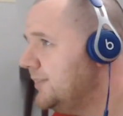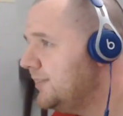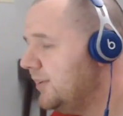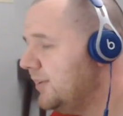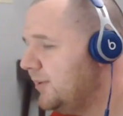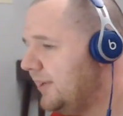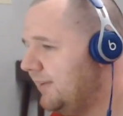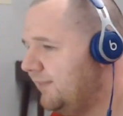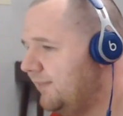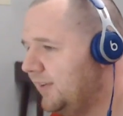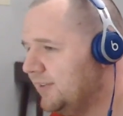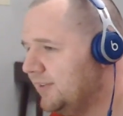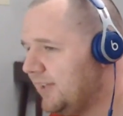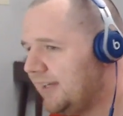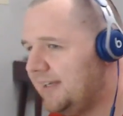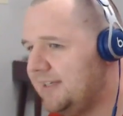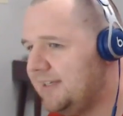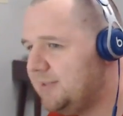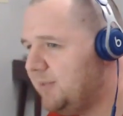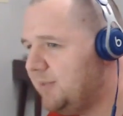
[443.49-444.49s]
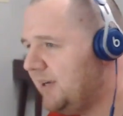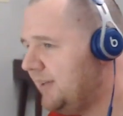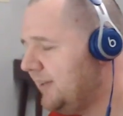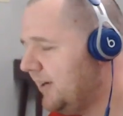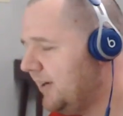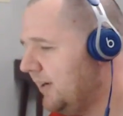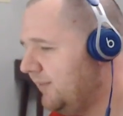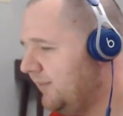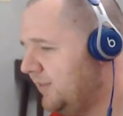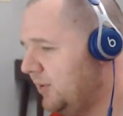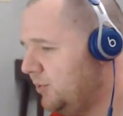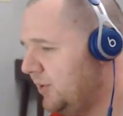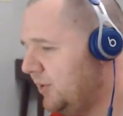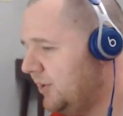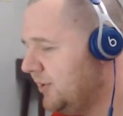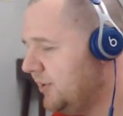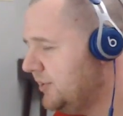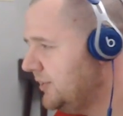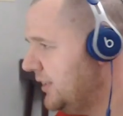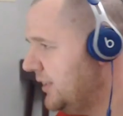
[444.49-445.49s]
So it feels like he's been in there a few
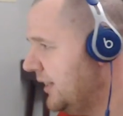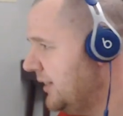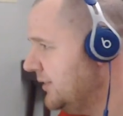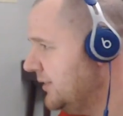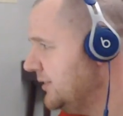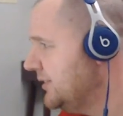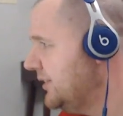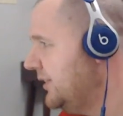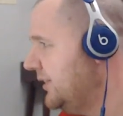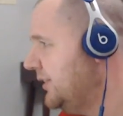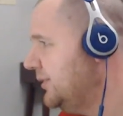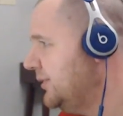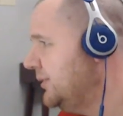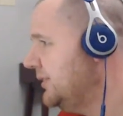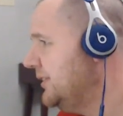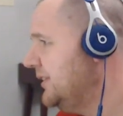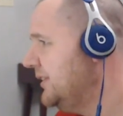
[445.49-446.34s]
years now. So